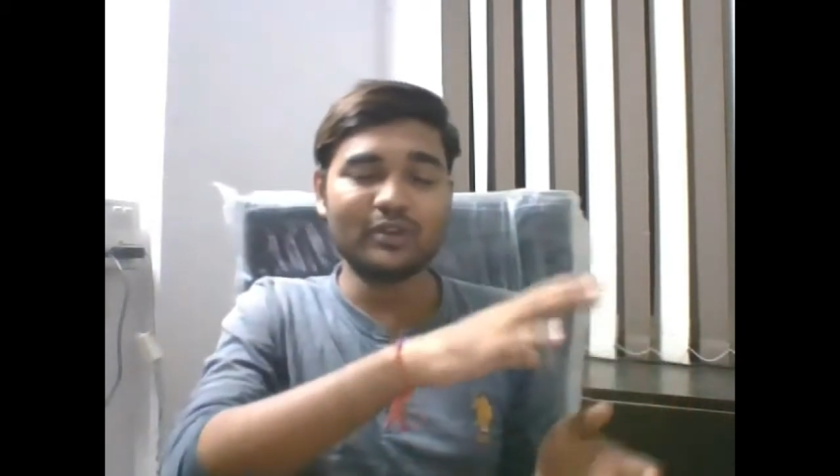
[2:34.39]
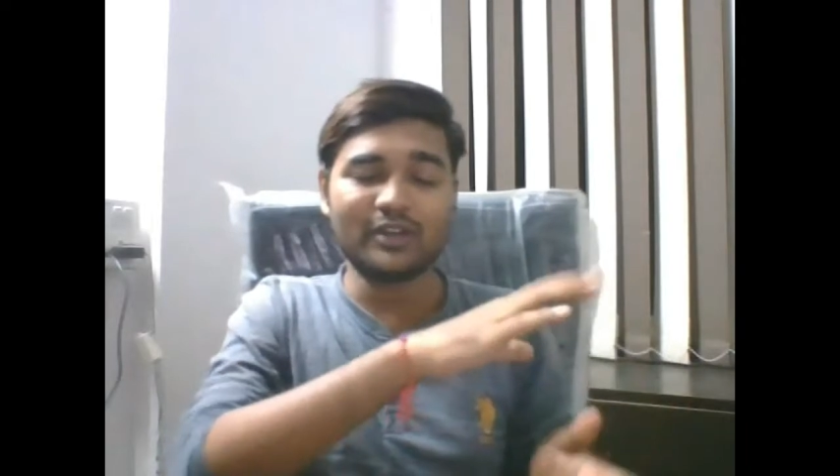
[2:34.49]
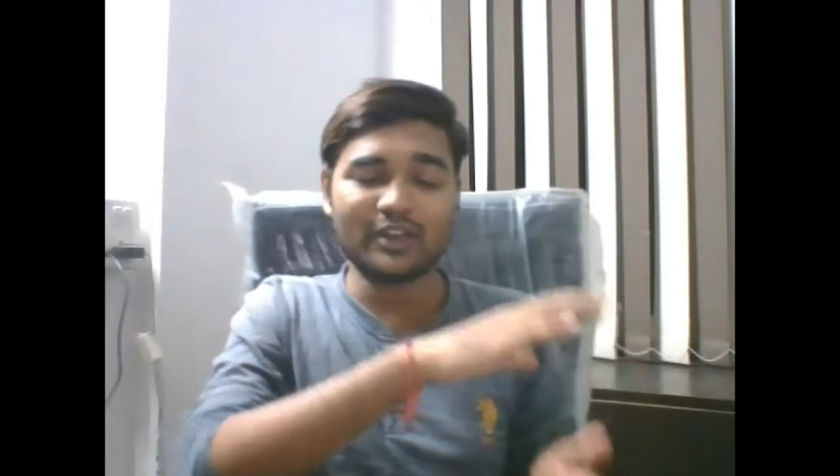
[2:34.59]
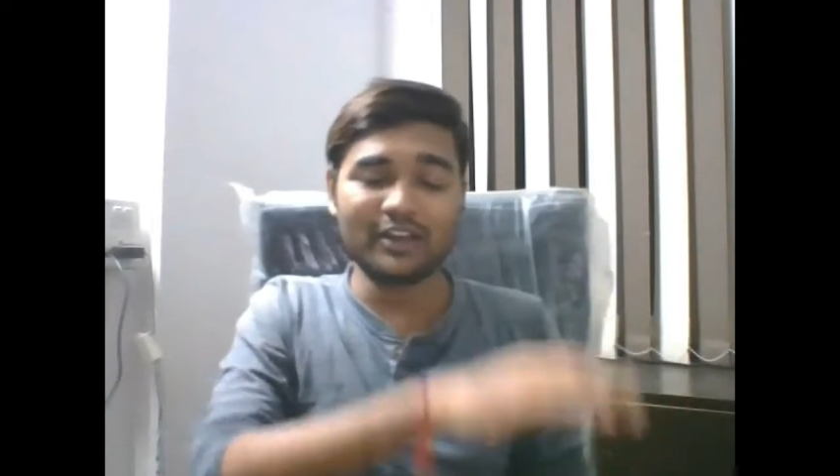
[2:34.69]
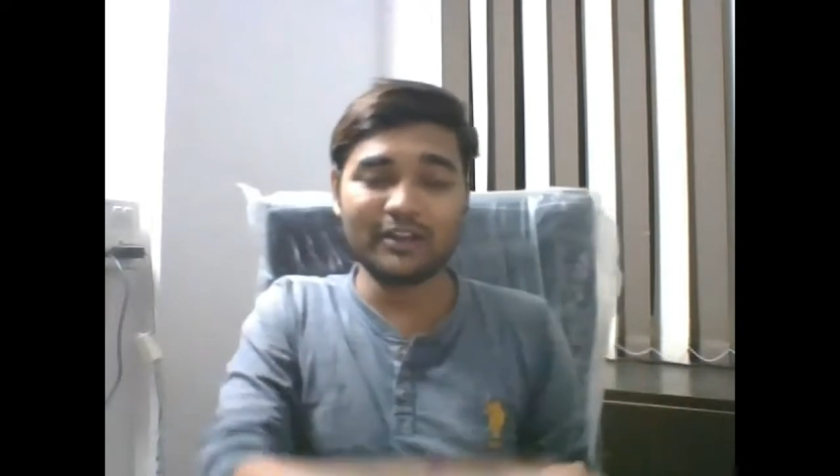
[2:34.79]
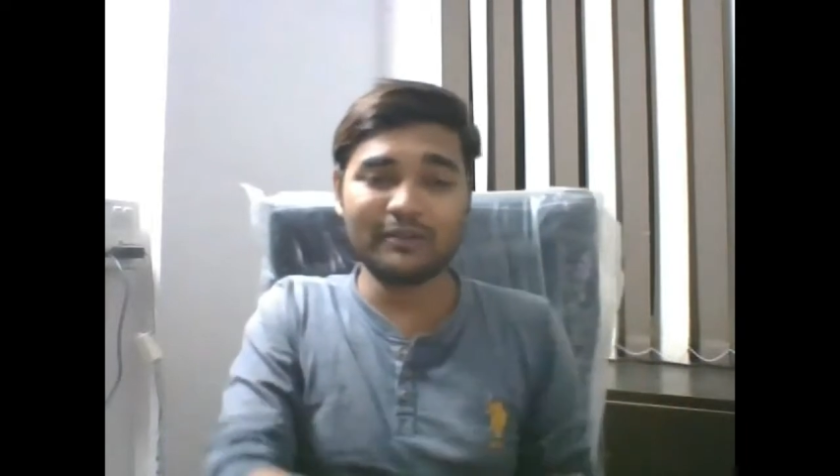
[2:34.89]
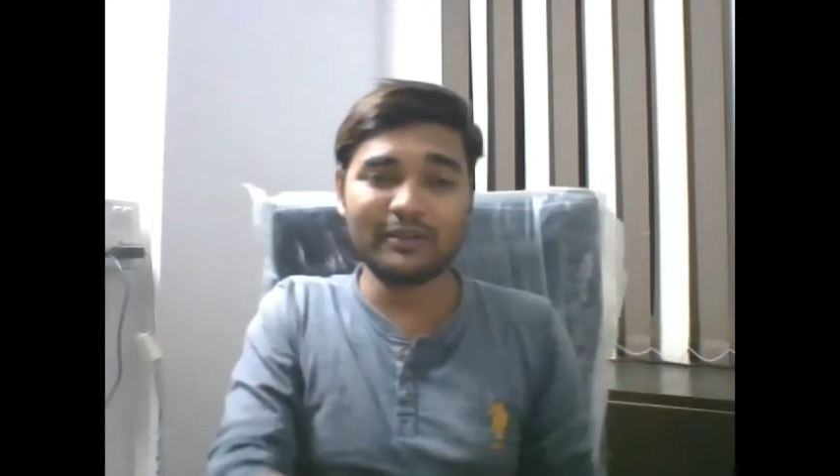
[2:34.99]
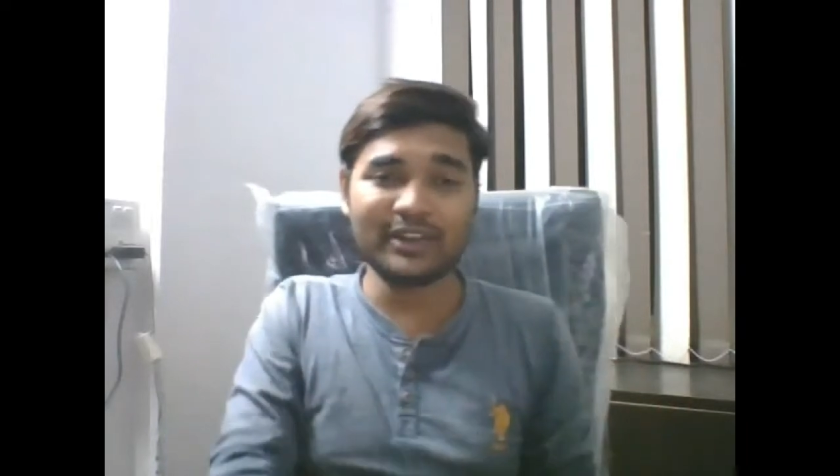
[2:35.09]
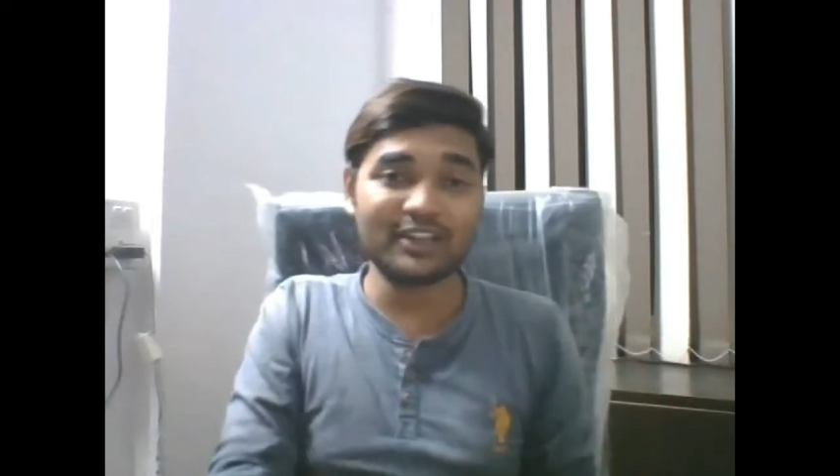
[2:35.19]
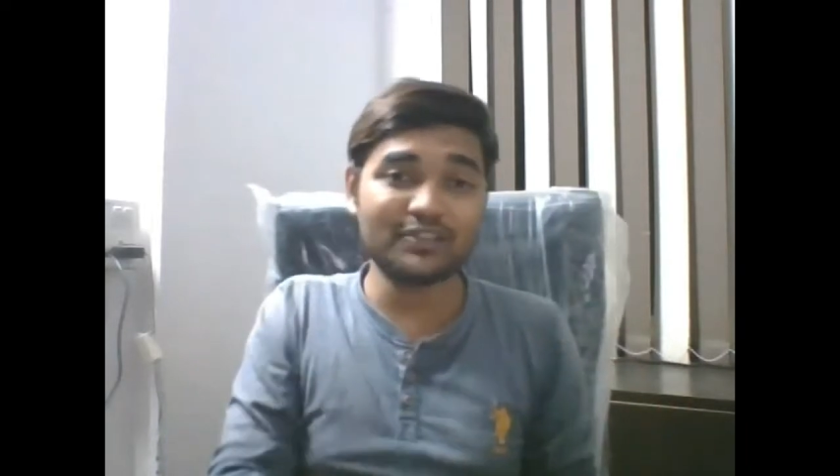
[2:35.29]

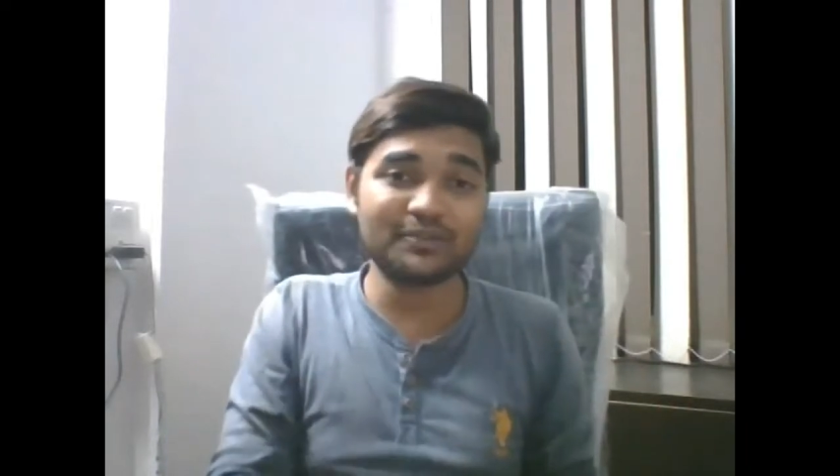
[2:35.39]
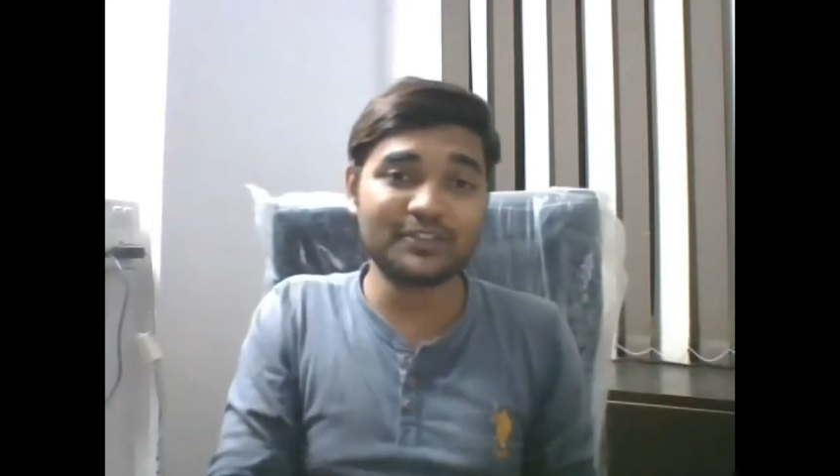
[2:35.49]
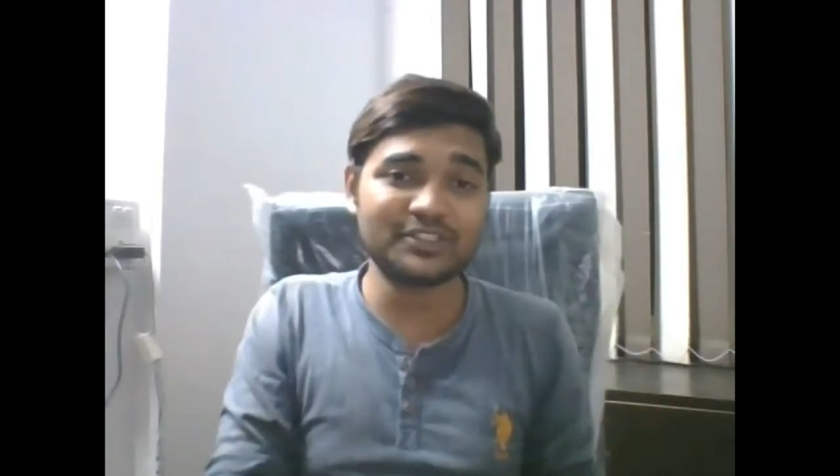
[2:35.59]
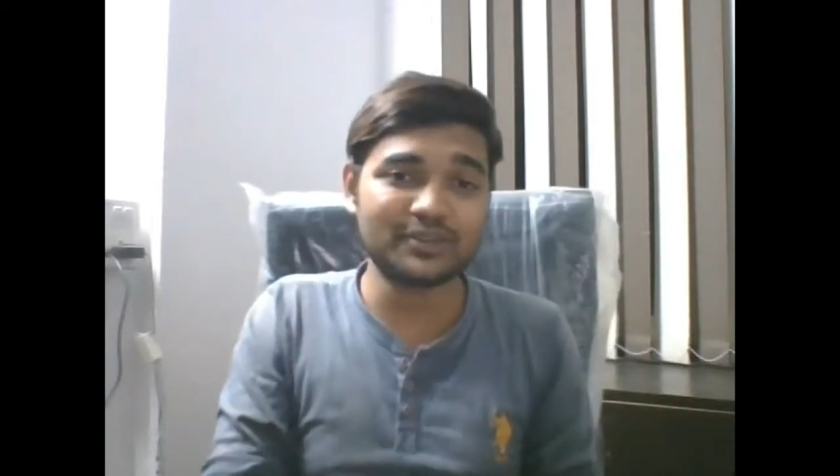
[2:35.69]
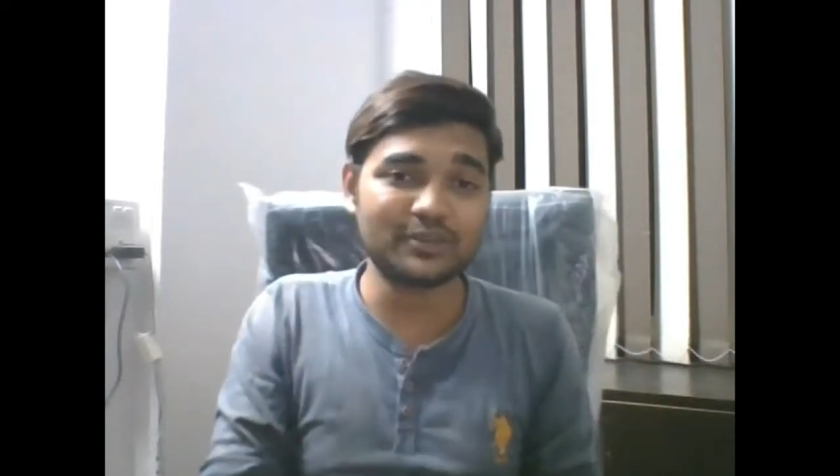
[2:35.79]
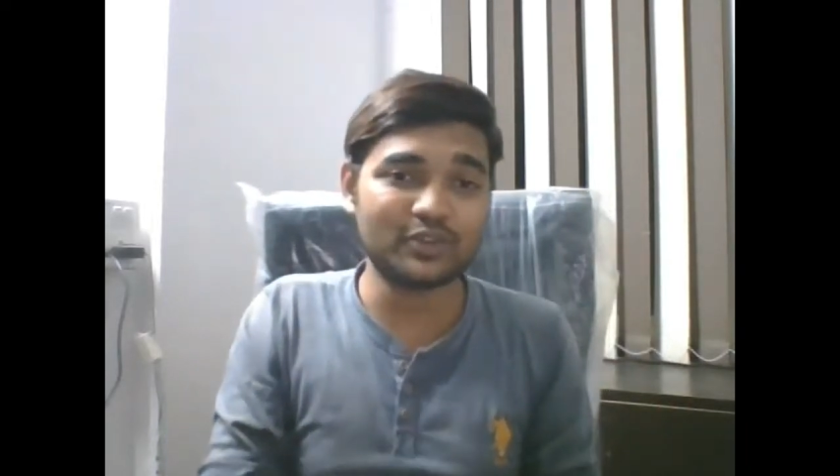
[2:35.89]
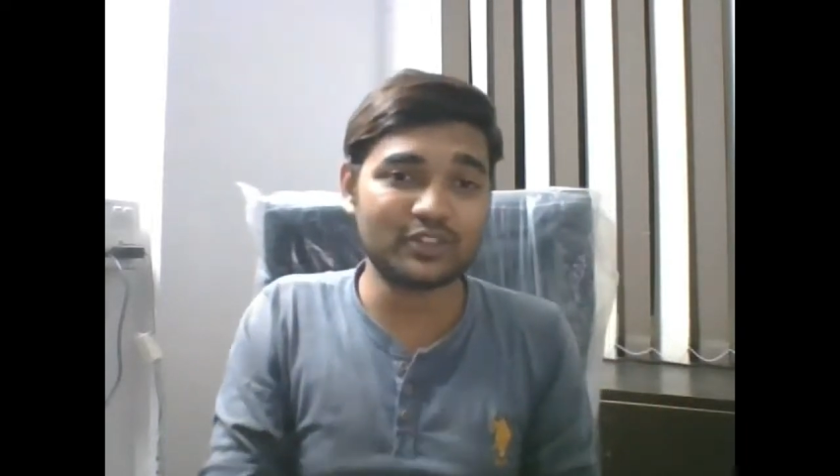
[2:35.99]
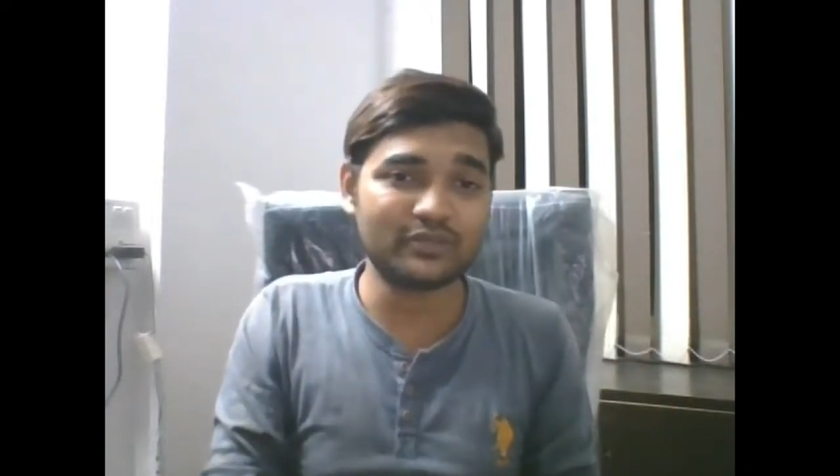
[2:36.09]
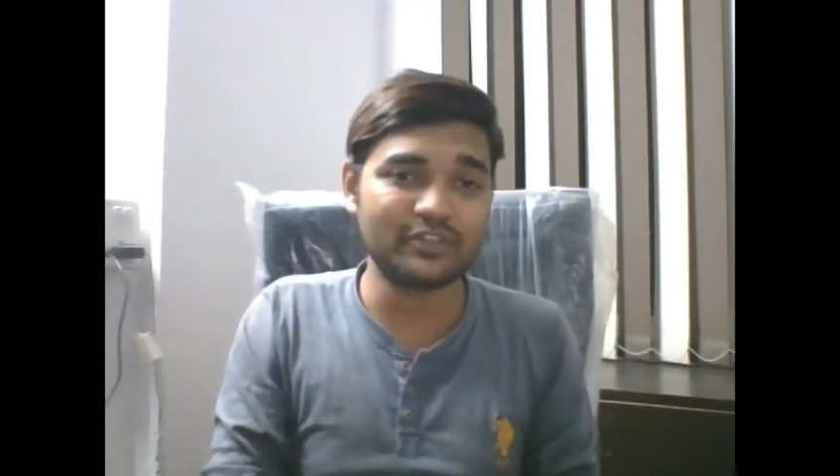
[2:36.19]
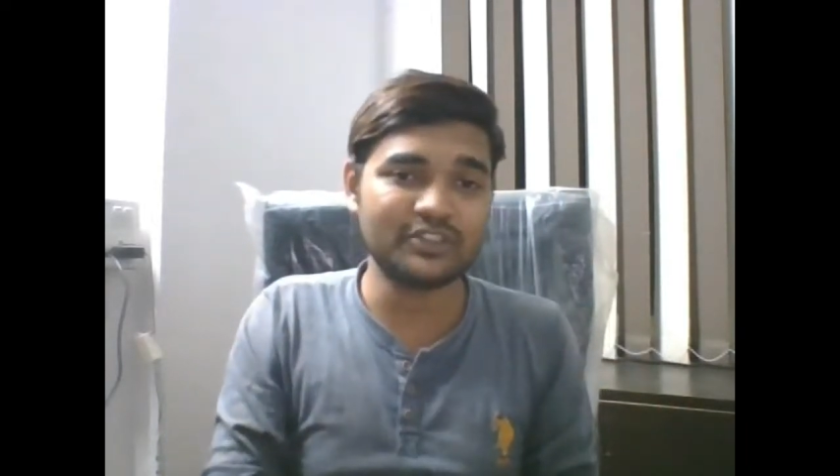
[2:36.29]
other feature
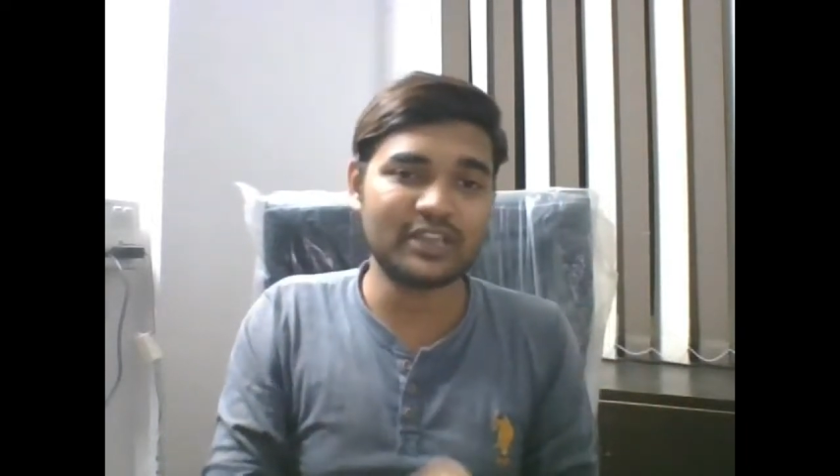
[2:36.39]
which